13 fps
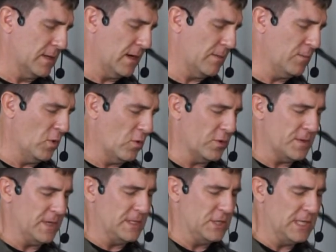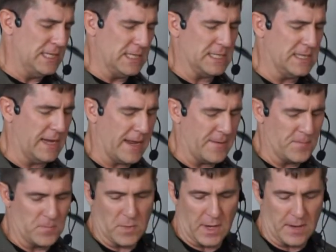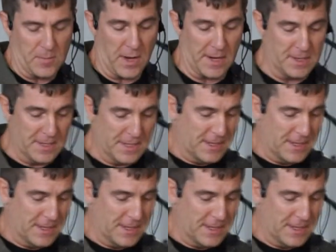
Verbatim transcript: Come, Lord, in Jesus' name. Amen.